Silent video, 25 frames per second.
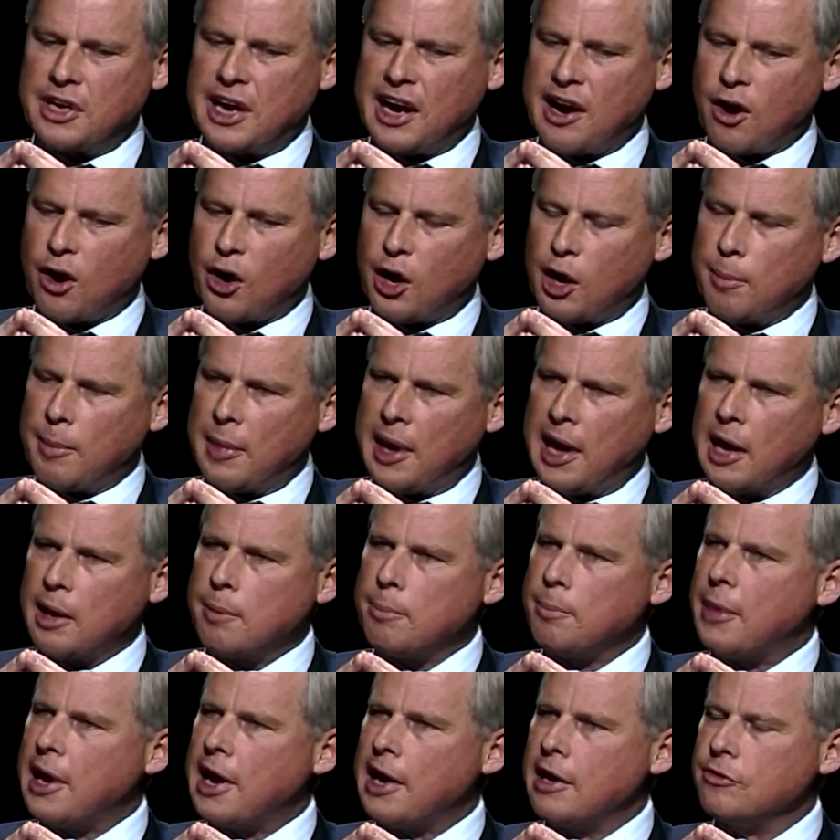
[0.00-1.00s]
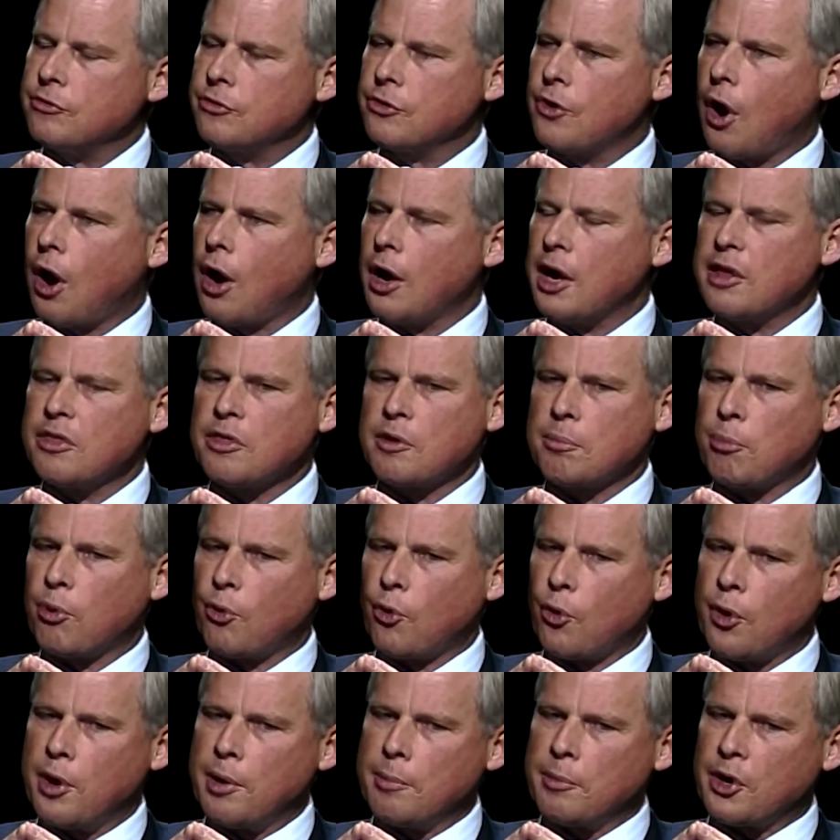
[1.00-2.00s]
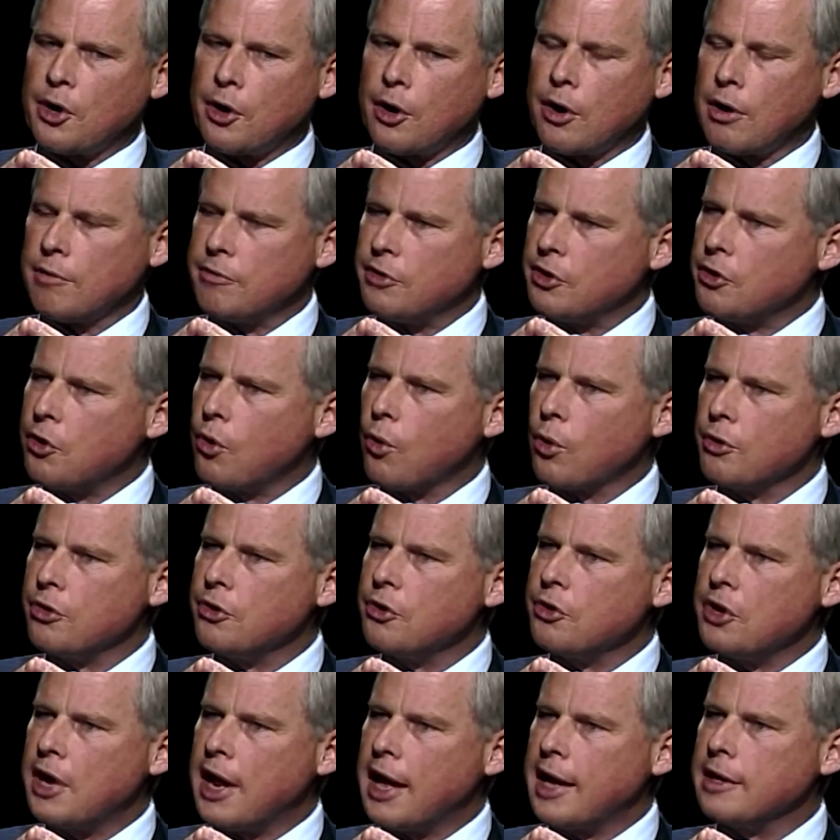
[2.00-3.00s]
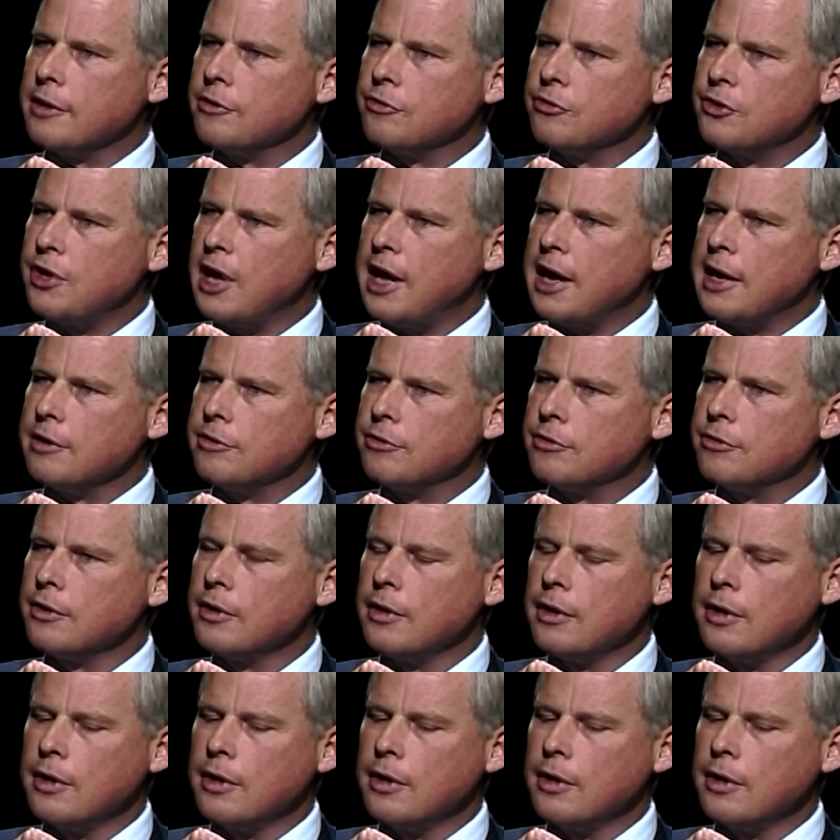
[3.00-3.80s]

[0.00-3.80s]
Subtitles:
Air Command base guarding the perimeter of the northern United States.